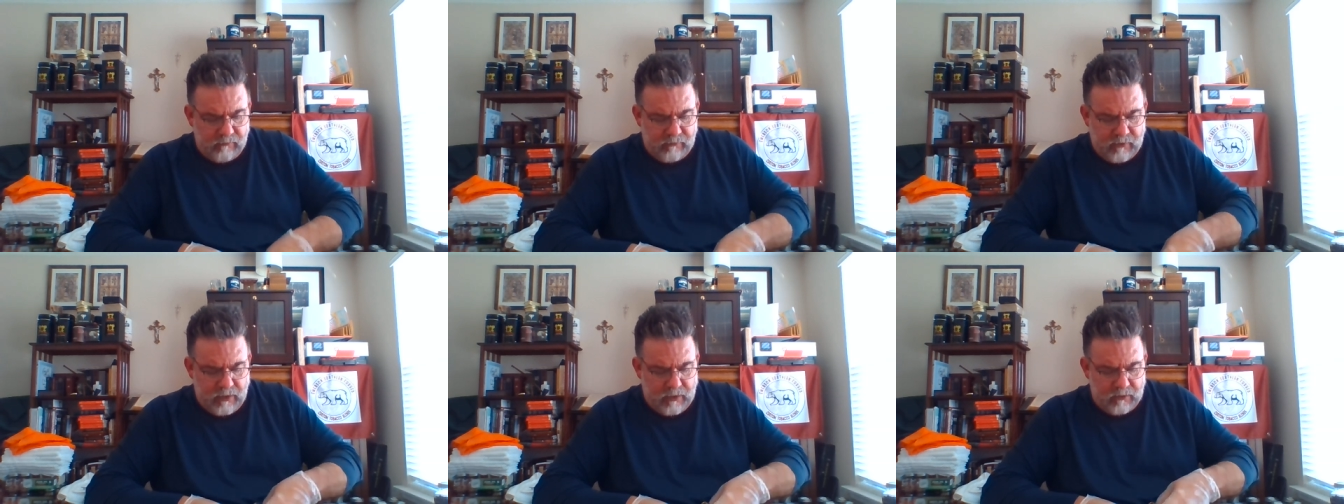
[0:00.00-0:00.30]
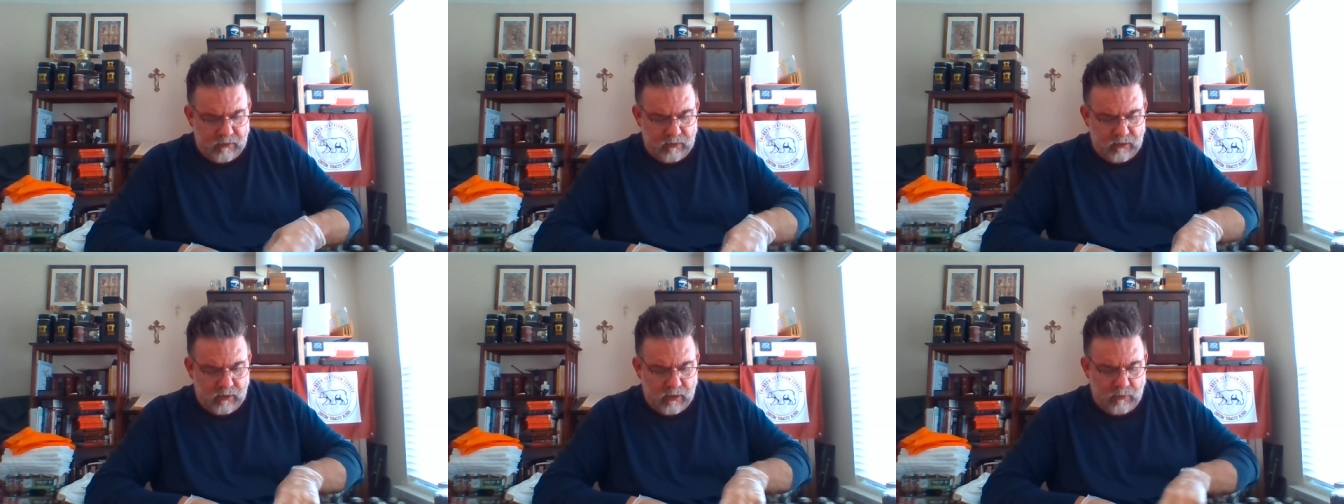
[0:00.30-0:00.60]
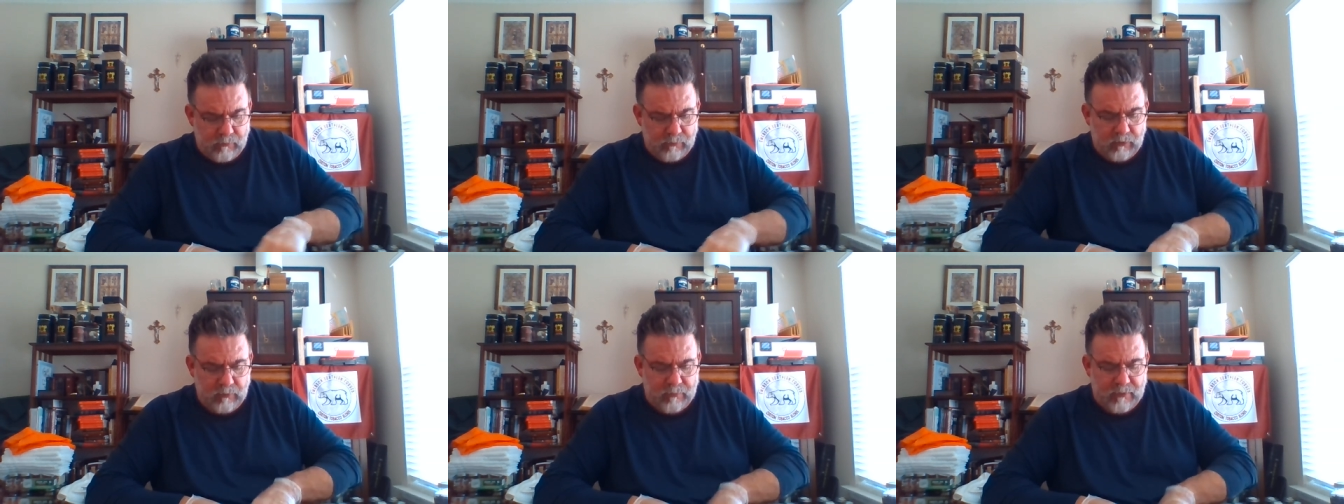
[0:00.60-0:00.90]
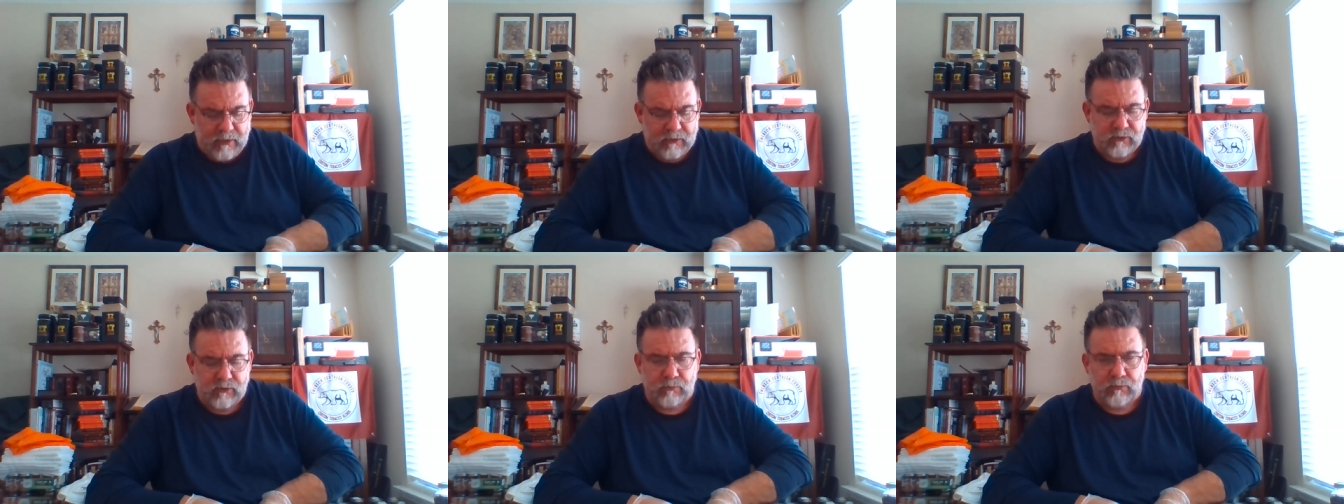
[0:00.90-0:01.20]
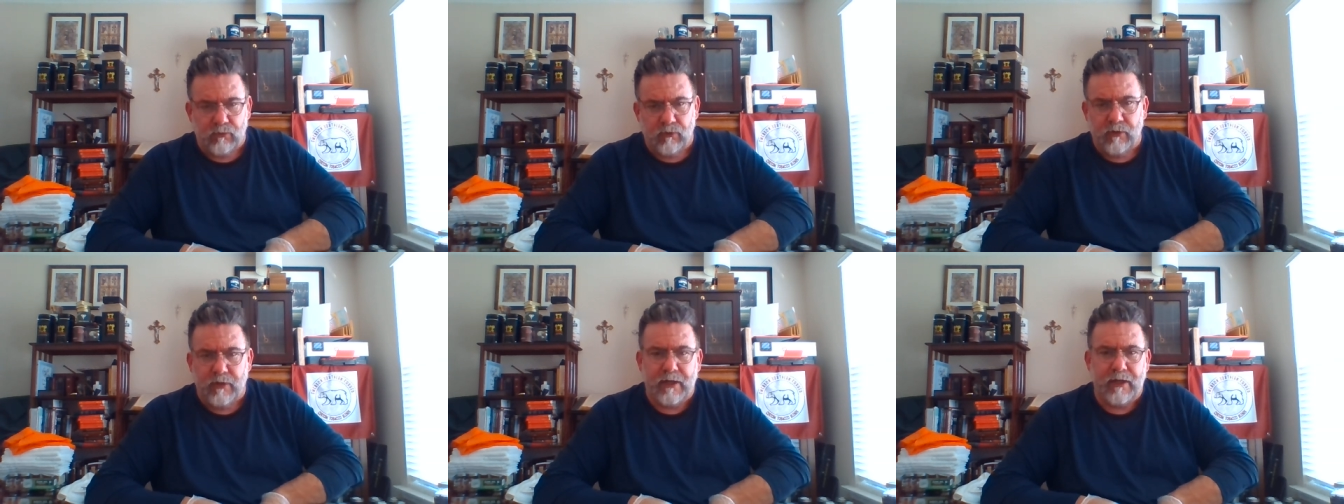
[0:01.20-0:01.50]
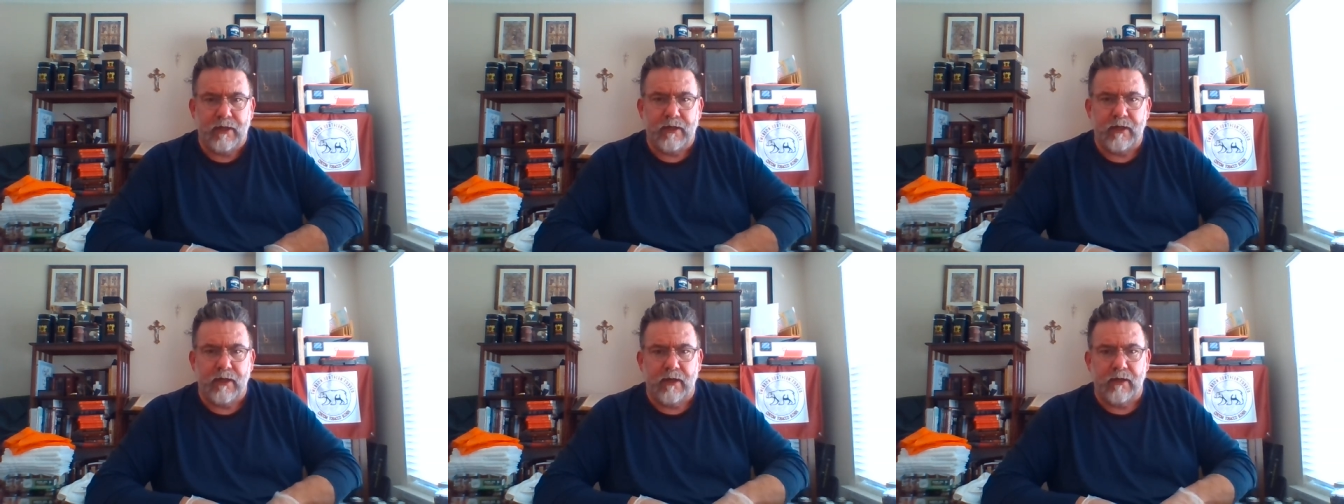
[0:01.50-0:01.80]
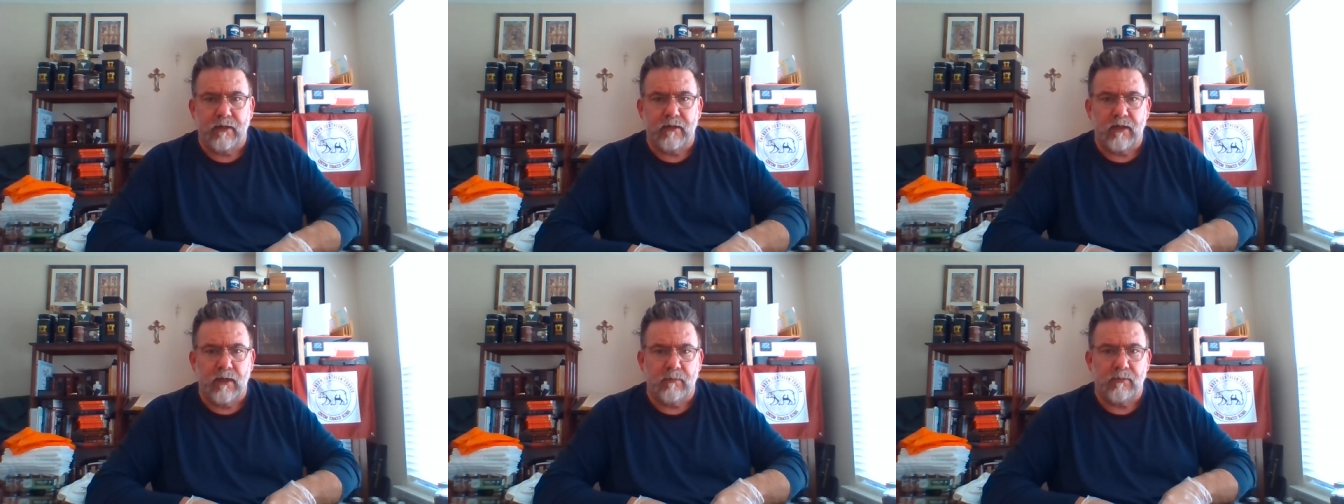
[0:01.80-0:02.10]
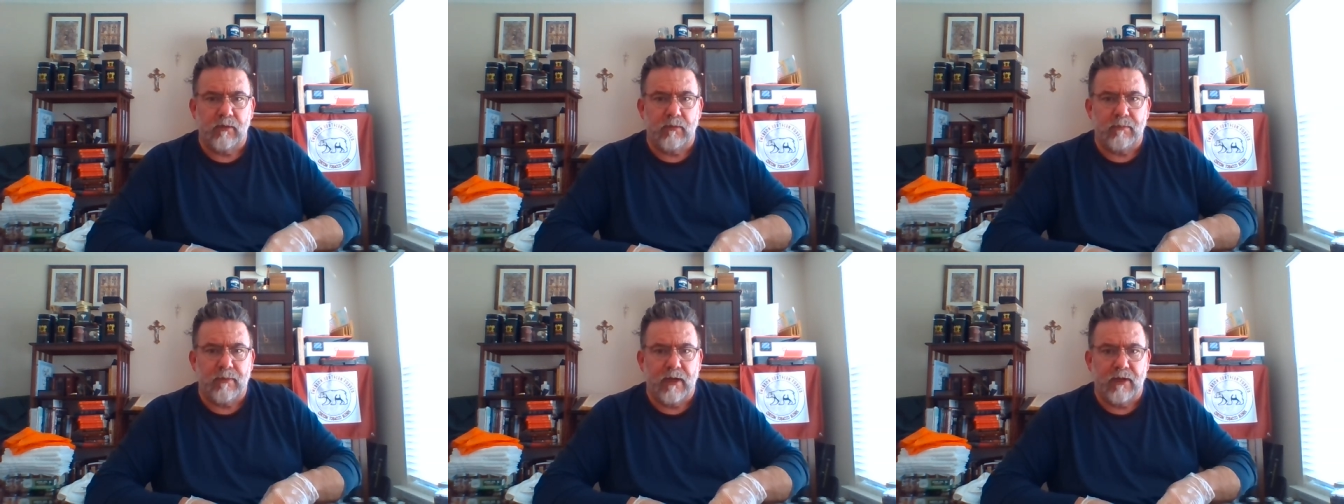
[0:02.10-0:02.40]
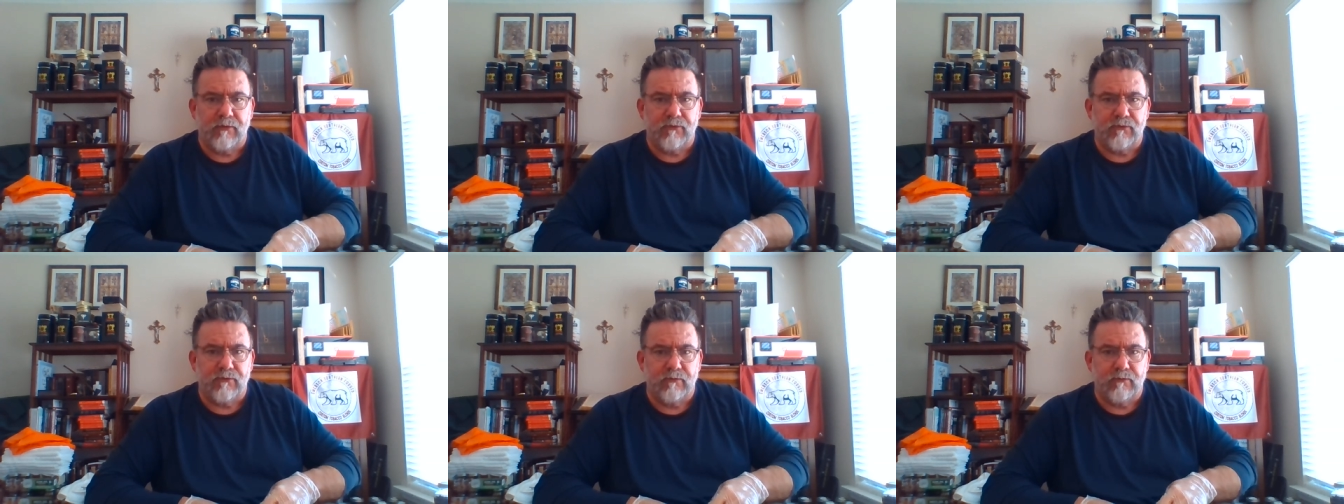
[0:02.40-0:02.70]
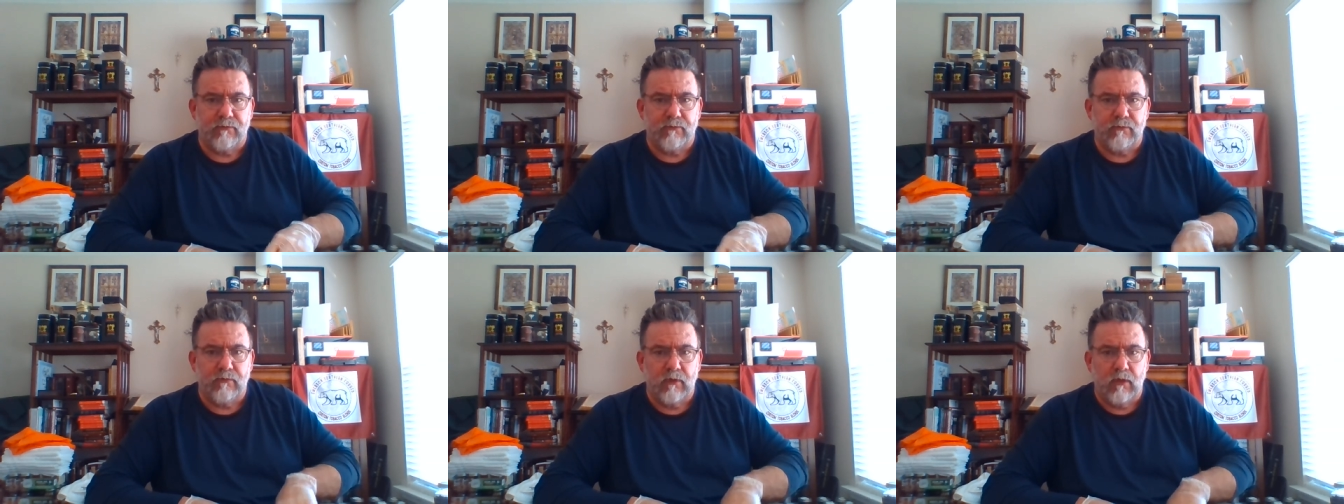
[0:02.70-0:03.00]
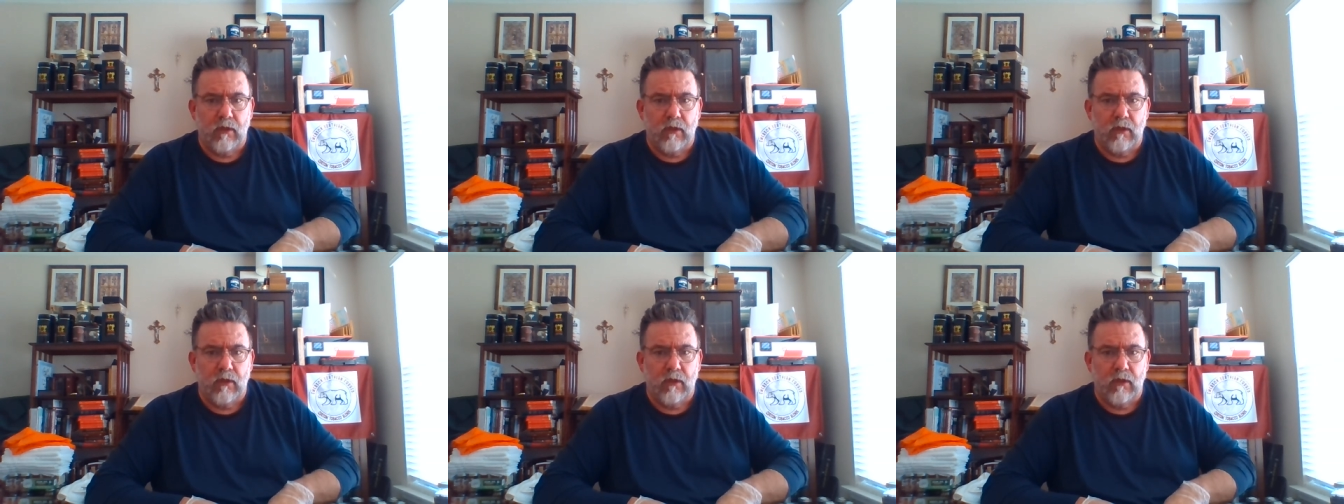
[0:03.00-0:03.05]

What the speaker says: got a couple of pounds of Perique, got a couple of pounds of